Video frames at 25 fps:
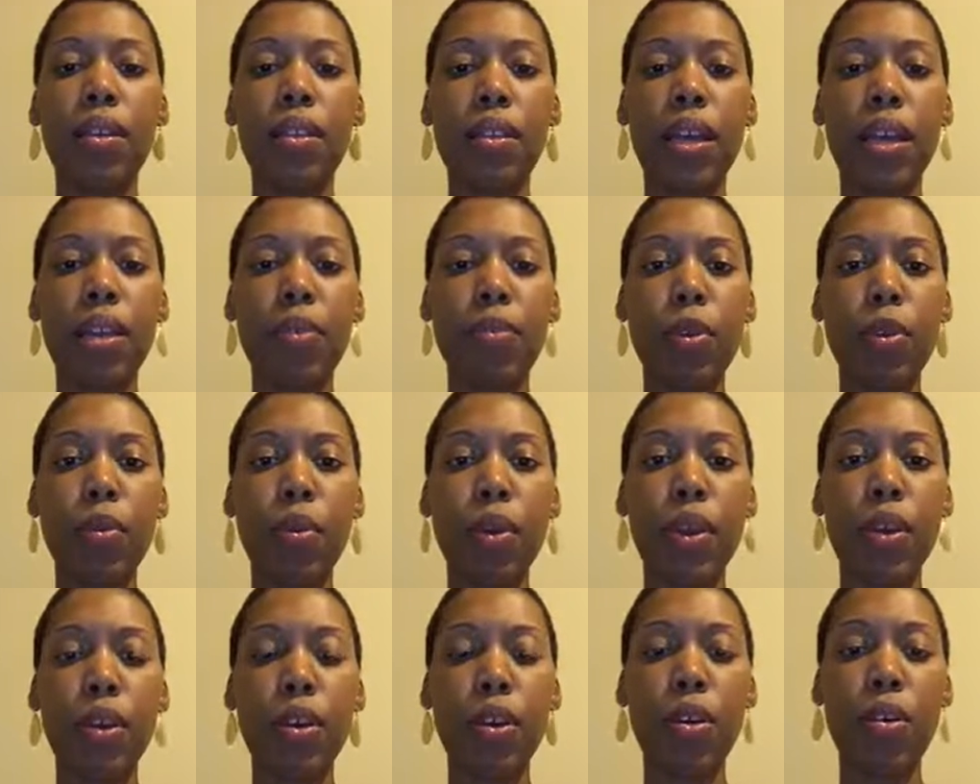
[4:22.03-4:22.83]
then we
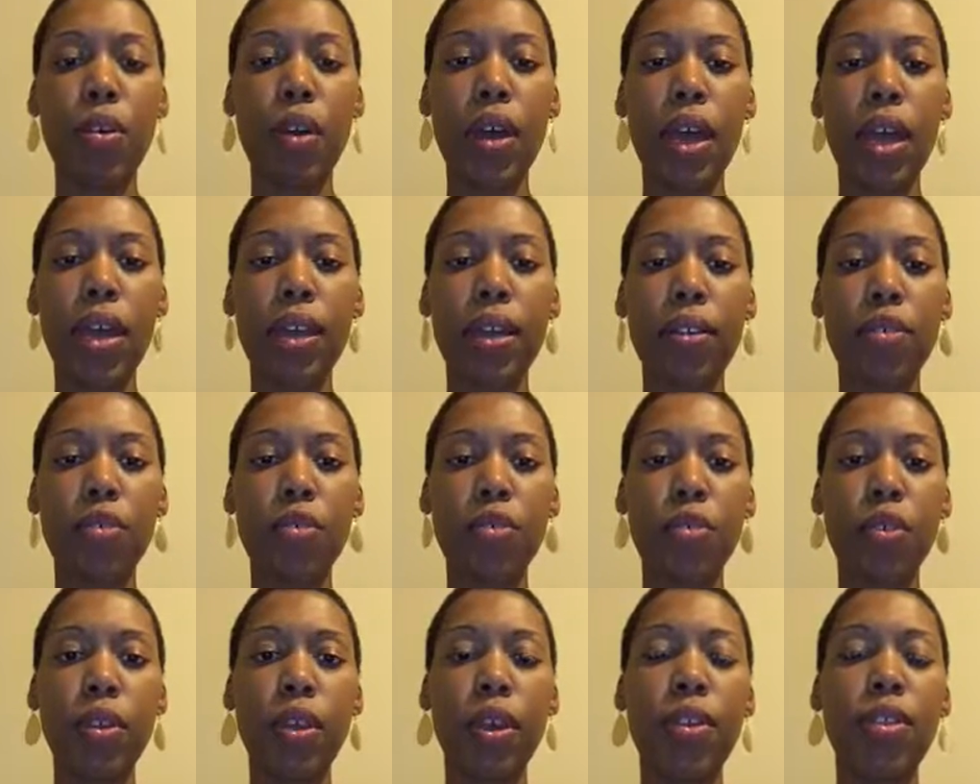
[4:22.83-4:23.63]
want to go ahead and
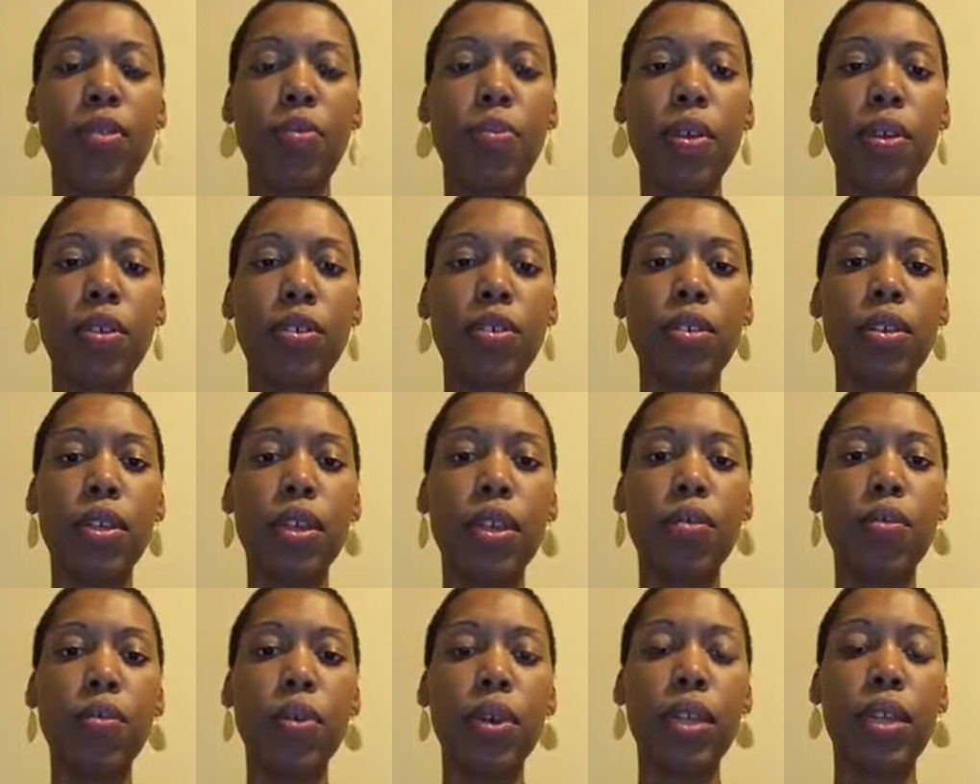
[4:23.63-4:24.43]
treat,
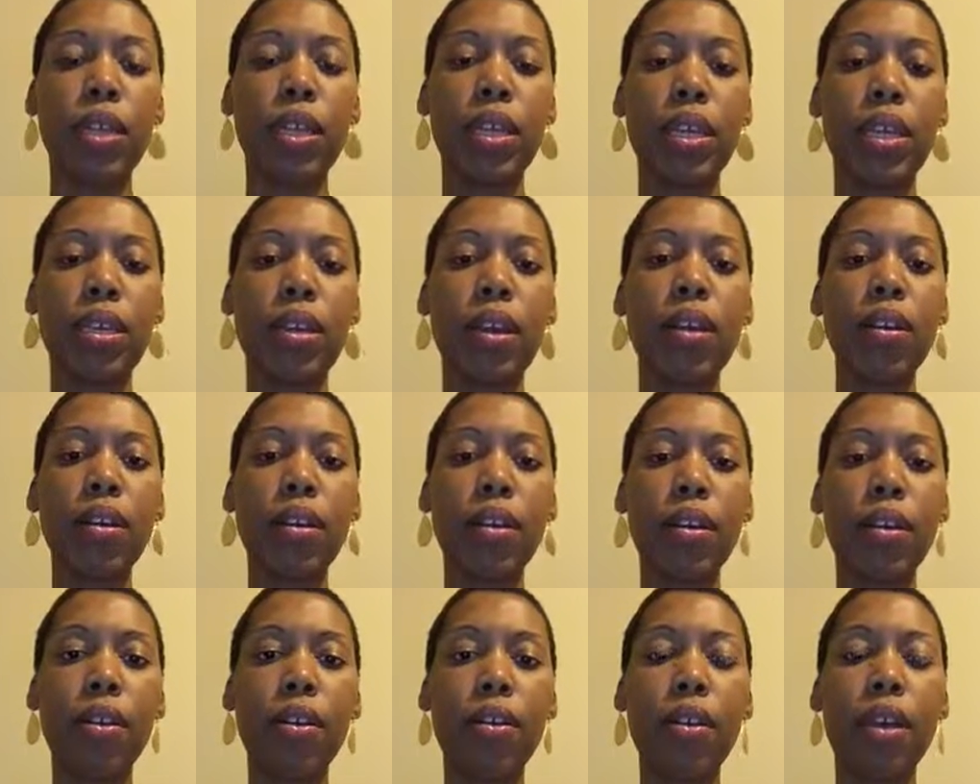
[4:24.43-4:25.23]
especially with the
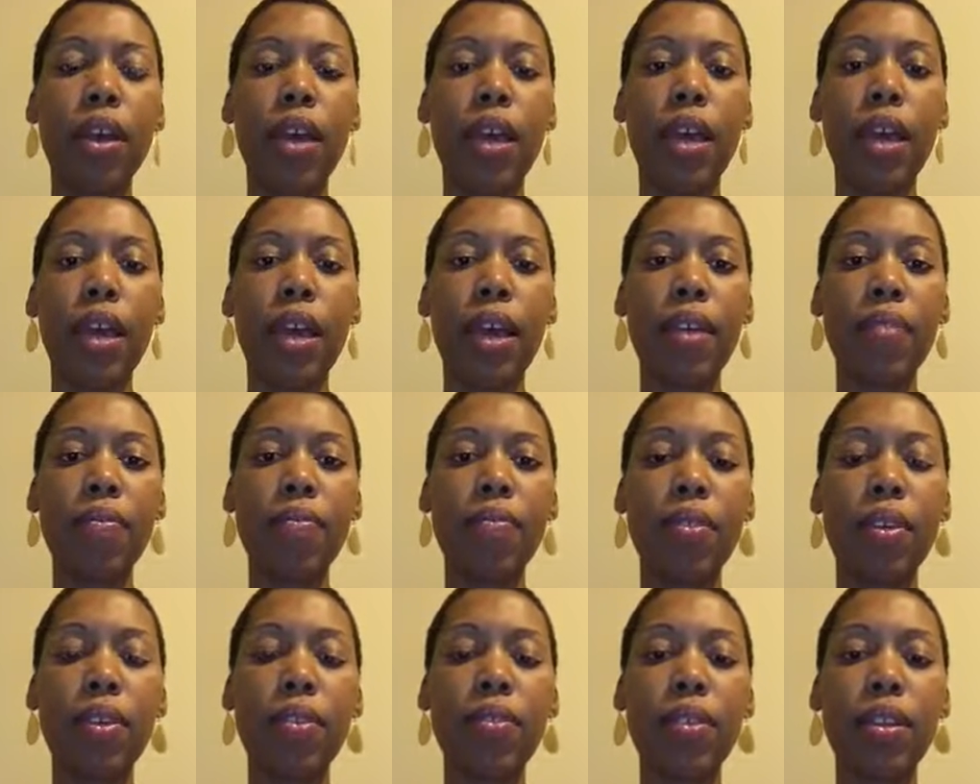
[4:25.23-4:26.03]
younger
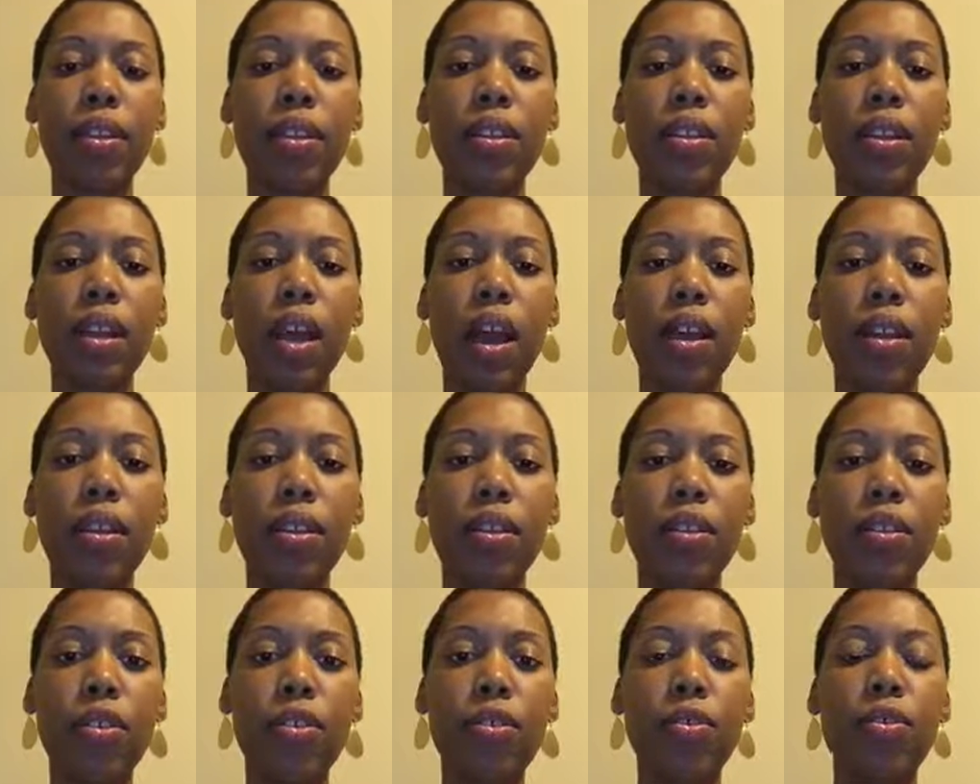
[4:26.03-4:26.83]
infants and
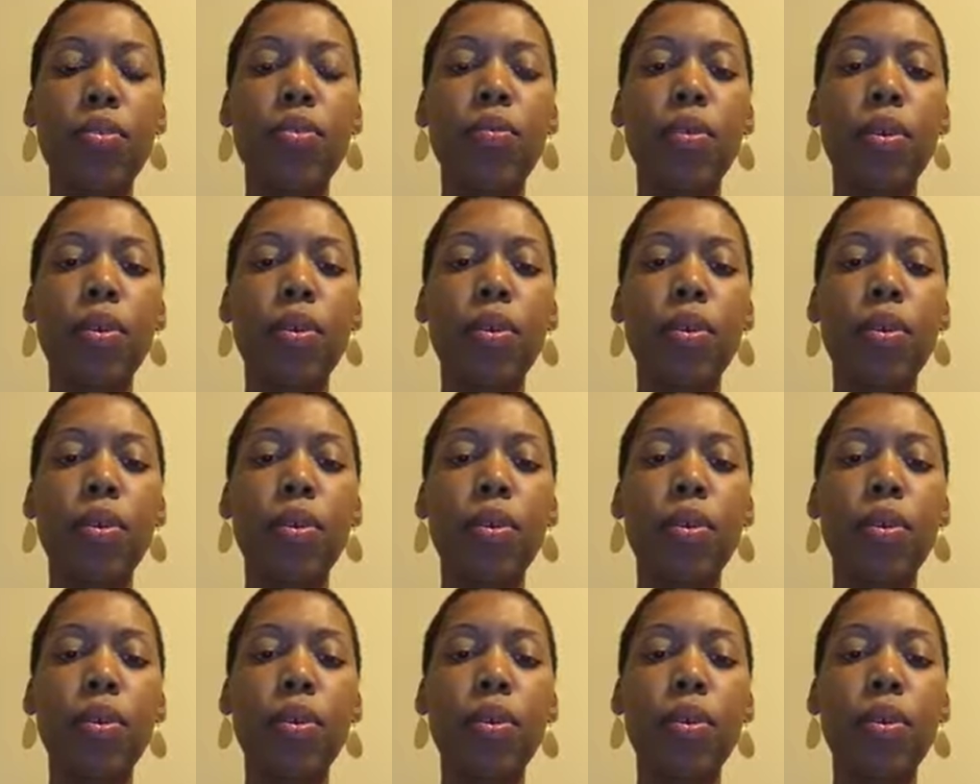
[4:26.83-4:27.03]
toddlers.